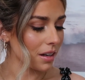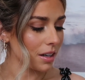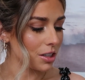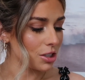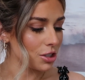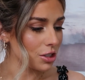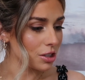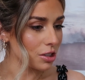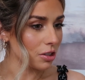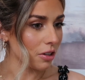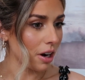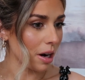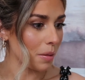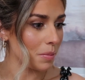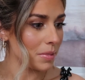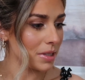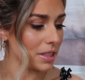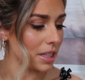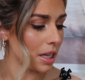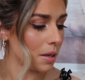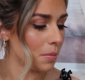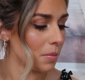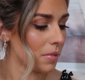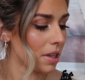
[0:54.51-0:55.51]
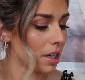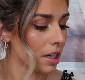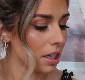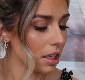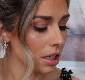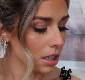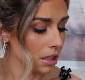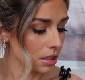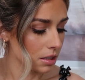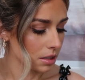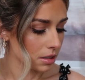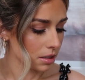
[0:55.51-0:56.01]
I just grabbed the same
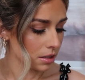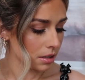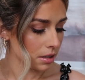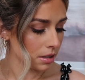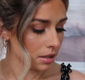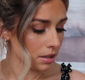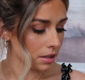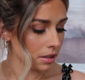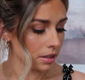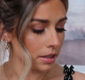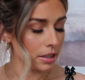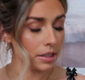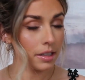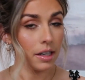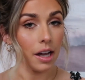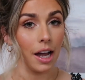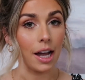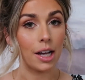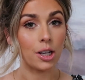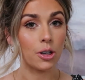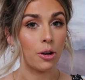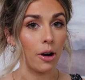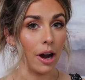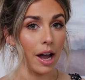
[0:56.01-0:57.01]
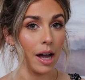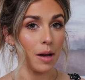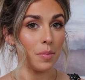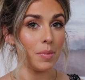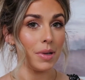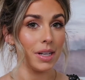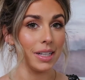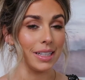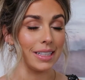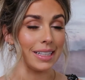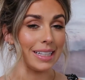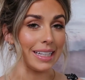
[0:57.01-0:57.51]
thing. I grab
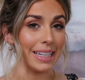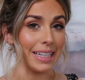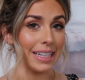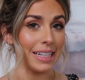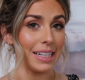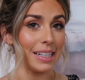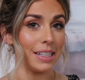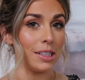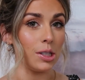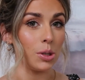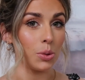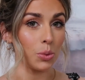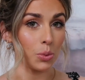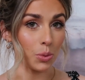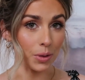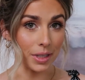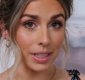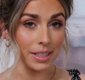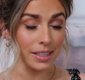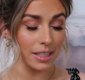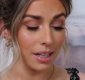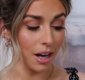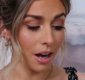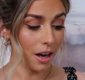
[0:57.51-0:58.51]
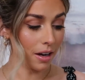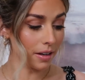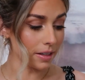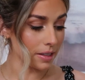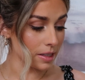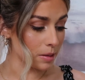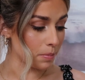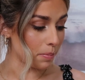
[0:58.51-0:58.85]
needed restocks,